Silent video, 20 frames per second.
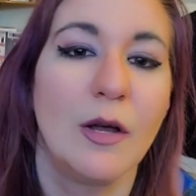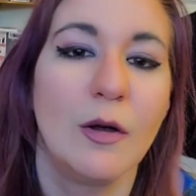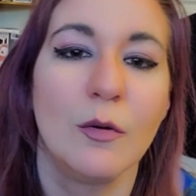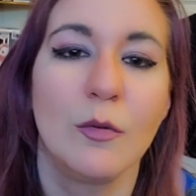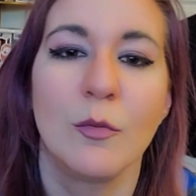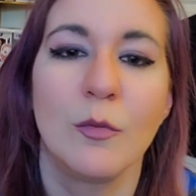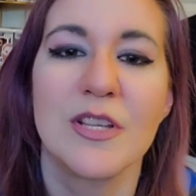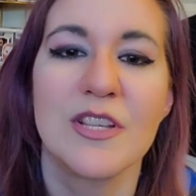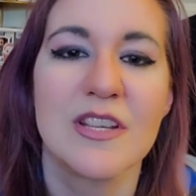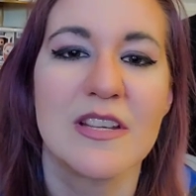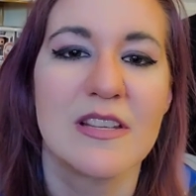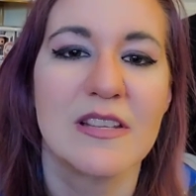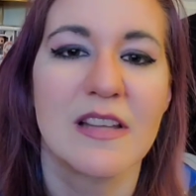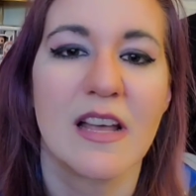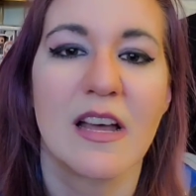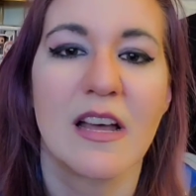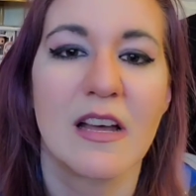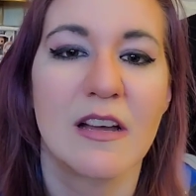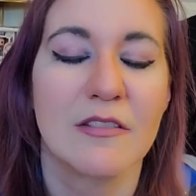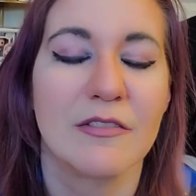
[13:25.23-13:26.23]
witchy
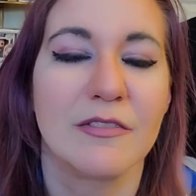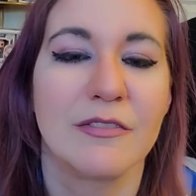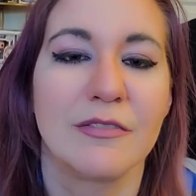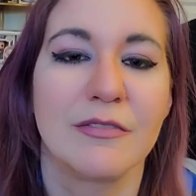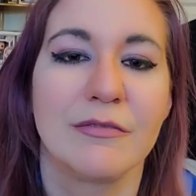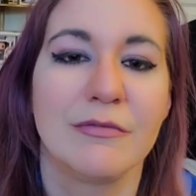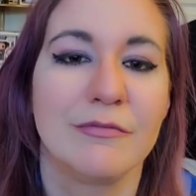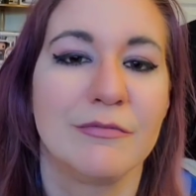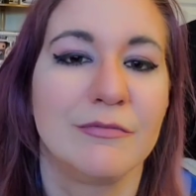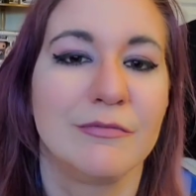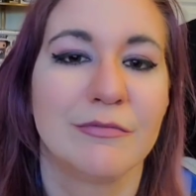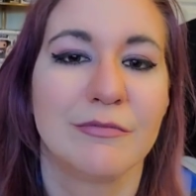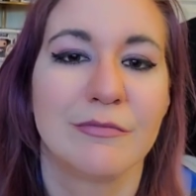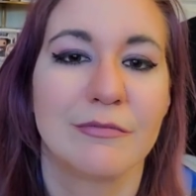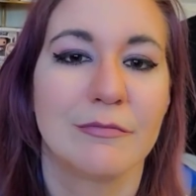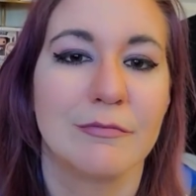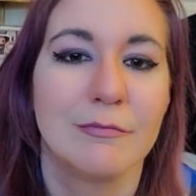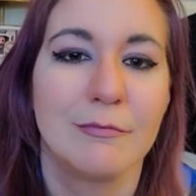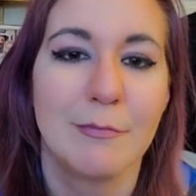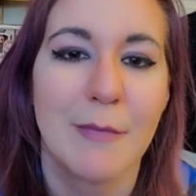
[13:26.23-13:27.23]
stuff,
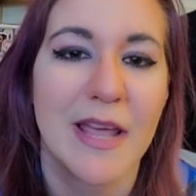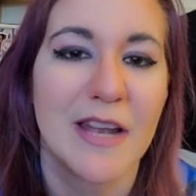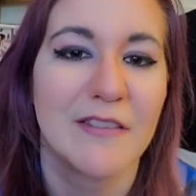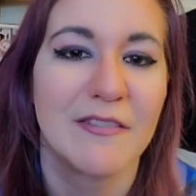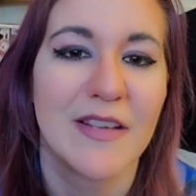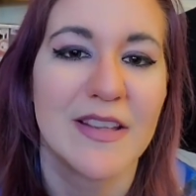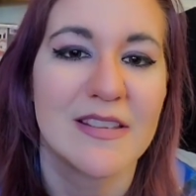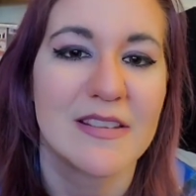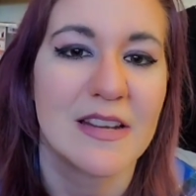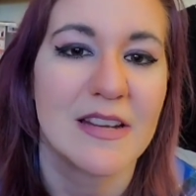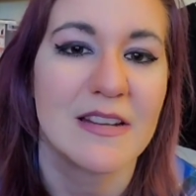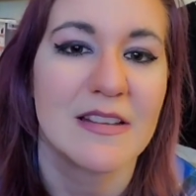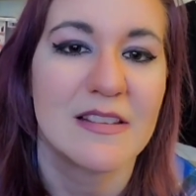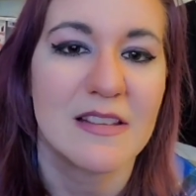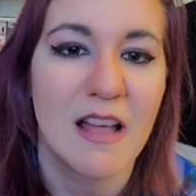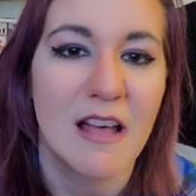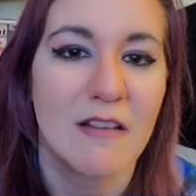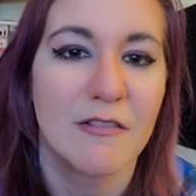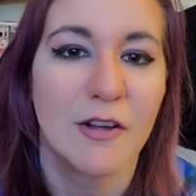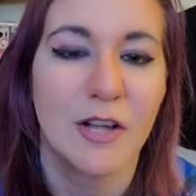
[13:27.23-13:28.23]
manifesting
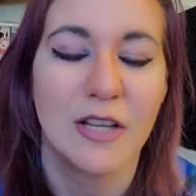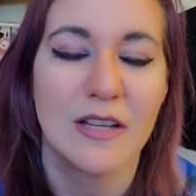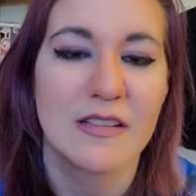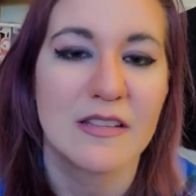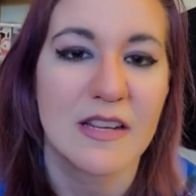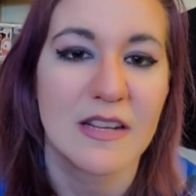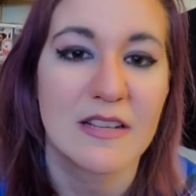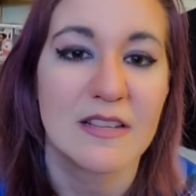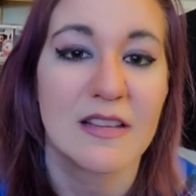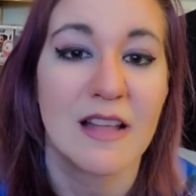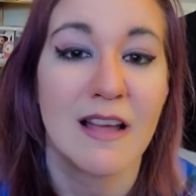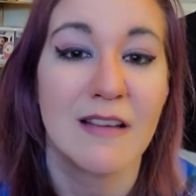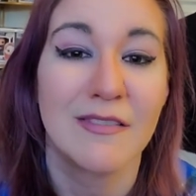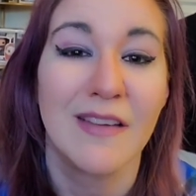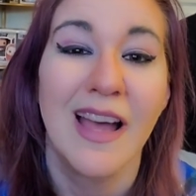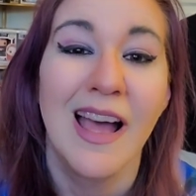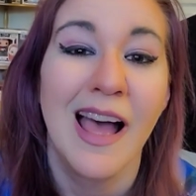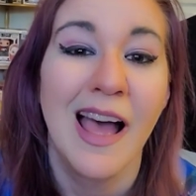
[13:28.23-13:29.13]
stuff, holistic stuff.